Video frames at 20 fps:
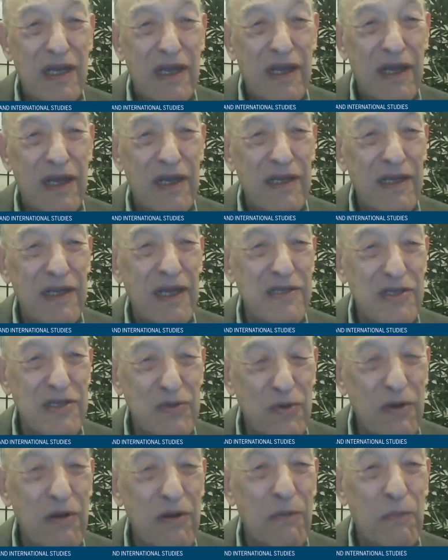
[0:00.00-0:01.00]
and I
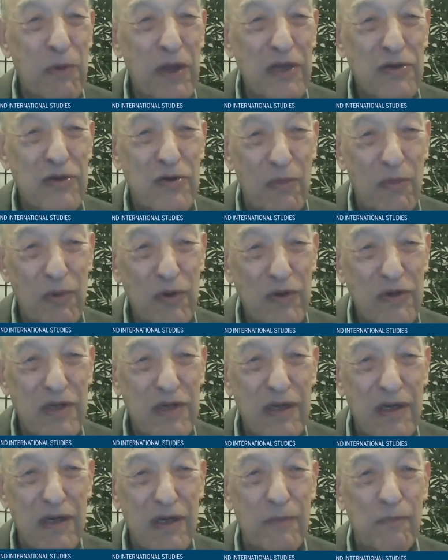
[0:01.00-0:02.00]
just wanted to pay tribute
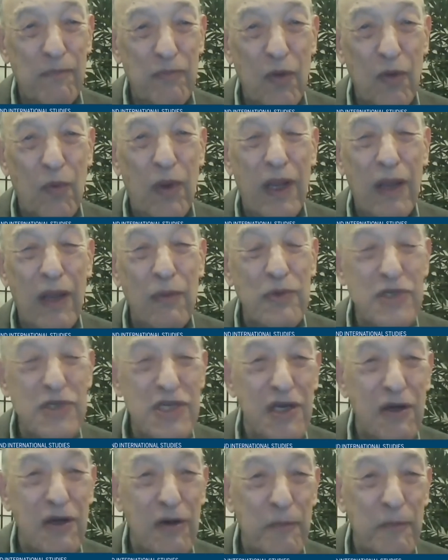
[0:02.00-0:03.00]
while I was
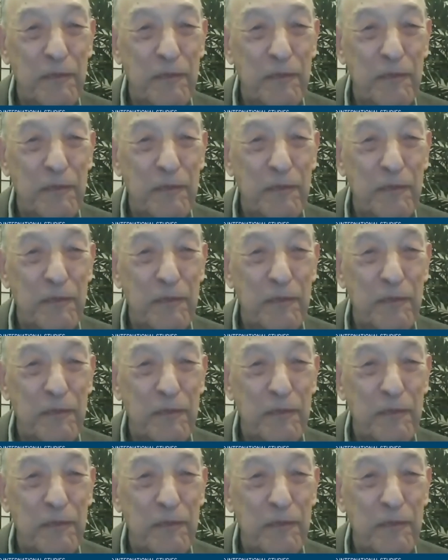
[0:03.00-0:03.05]
here.